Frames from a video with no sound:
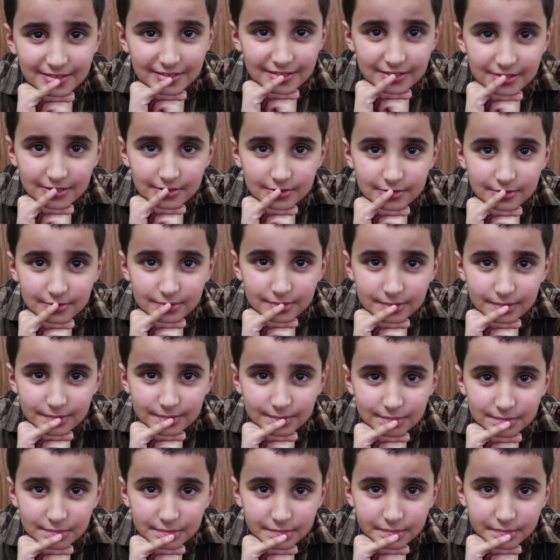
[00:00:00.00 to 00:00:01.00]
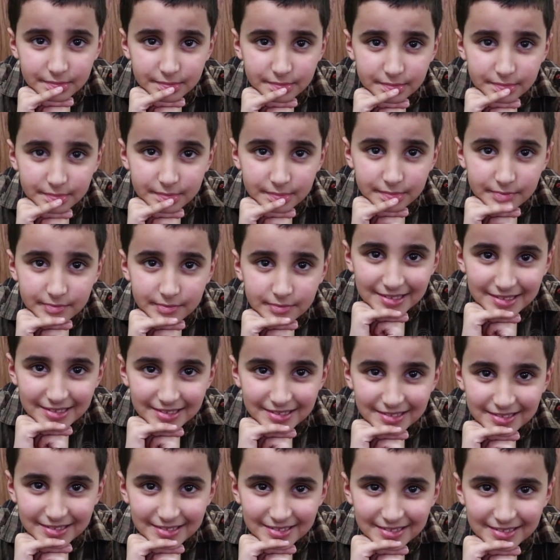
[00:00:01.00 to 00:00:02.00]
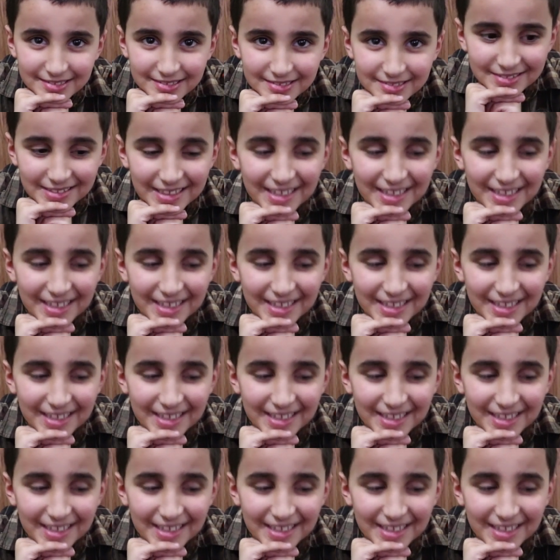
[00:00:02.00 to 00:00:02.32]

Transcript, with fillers: Why you said yeah? Pull out your phone.